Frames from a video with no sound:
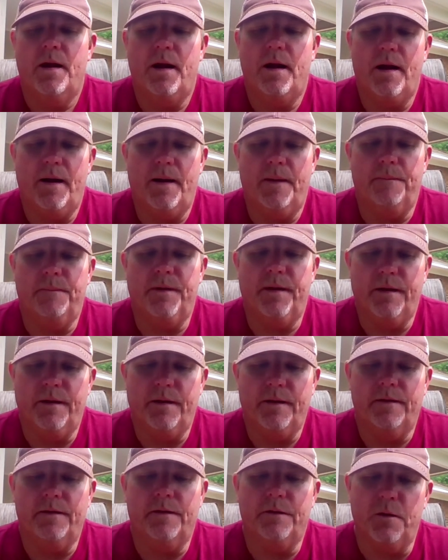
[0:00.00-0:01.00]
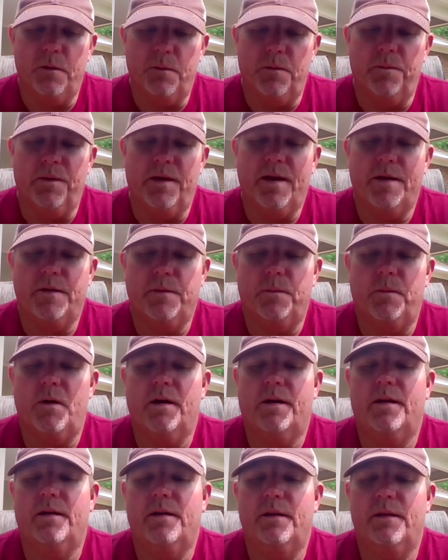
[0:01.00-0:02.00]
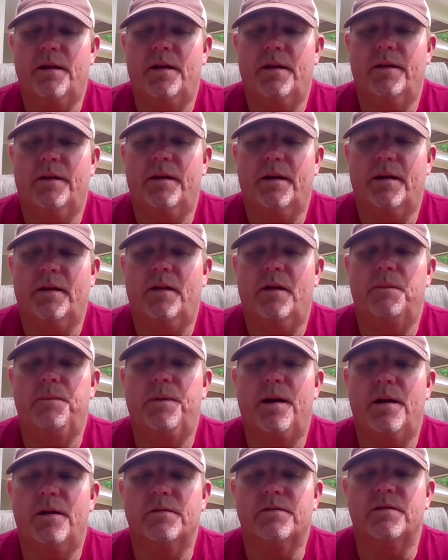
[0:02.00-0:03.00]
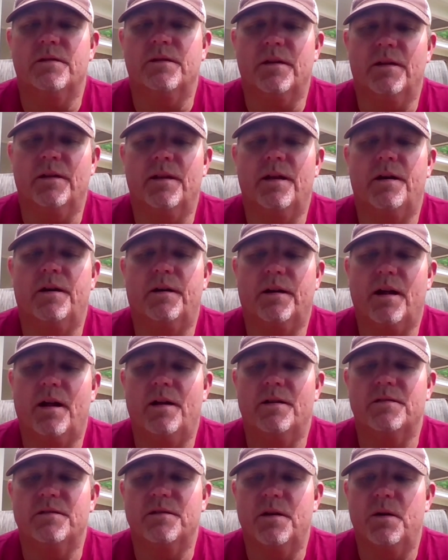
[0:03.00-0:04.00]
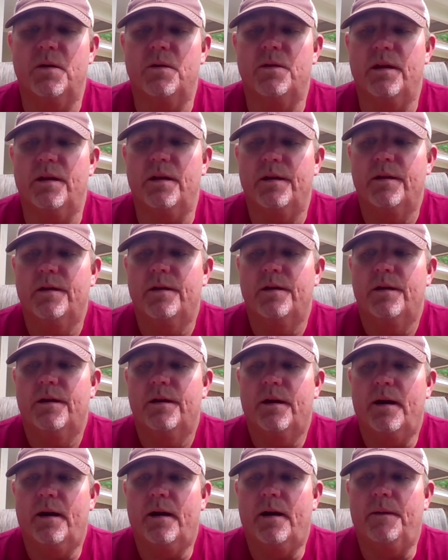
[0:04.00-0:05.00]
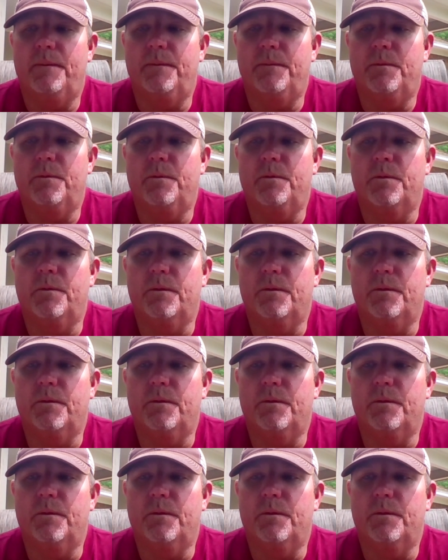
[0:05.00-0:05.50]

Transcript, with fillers: Um, and, you know, when we had to walk into that, that clubhouse and, and let our guys know that, um,